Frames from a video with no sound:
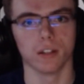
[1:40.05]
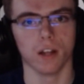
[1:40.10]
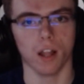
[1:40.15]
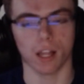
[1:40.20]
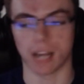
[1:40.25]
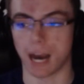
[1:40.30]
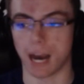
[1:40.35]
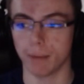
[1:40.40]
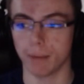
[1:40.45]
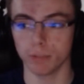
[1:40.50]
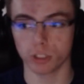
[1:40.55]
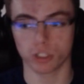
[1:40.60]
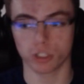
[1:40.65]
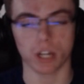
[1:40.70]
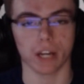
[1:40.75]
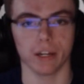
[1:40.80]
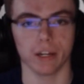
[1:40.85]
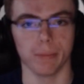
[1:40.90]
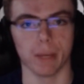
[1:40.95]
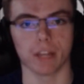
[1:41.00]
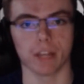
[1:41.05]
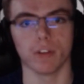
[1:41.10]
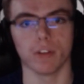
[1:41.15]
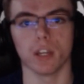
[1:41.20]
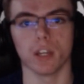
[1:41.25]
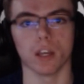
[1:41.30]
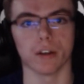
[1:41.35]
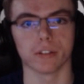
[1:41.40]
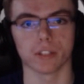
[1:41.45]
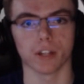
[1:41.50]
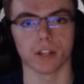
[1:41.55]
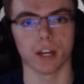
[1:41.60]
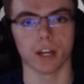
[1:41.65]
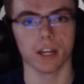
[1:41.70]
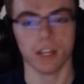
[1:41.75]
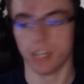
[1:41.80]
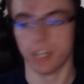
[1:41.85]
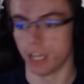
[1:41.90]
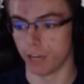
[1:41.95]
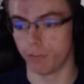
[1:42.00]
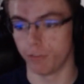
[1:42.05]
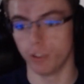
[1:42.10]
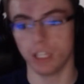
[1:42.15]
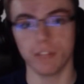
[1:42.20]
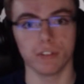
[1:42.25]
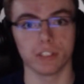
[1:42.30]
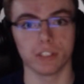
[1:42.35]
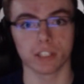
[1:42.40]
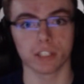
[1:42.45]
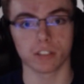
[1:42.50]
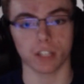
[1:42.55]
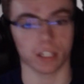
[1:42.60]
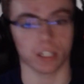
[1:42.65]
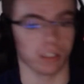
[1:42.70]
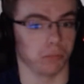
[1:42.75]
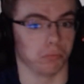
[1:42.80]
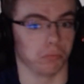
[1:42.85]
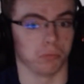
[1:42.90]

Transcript: Like I'm just trying to make videos. All right, if you leave a dislike,